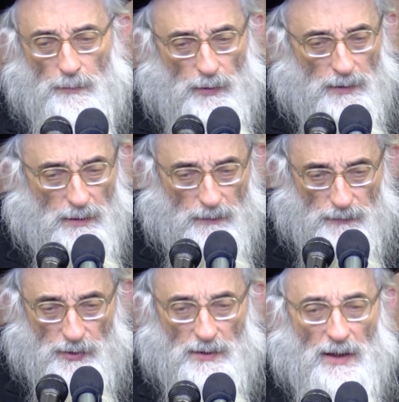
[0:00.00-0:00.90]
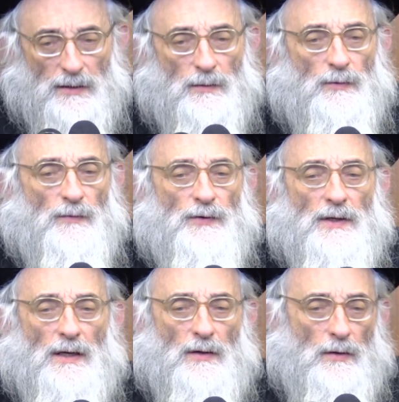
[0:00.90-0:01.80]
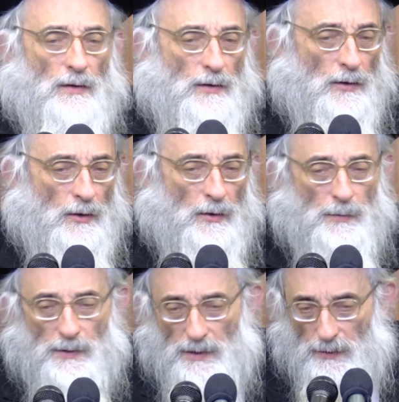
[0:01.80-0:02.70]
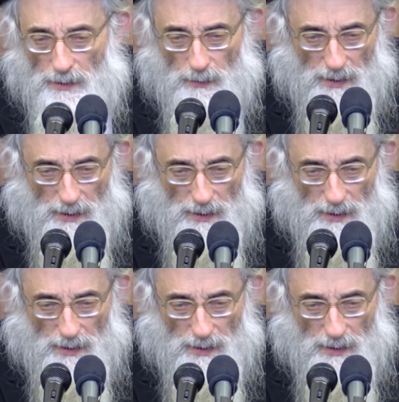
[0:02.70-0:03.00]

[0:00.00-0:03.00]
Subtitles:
Shinantum levanecha, vanecha elu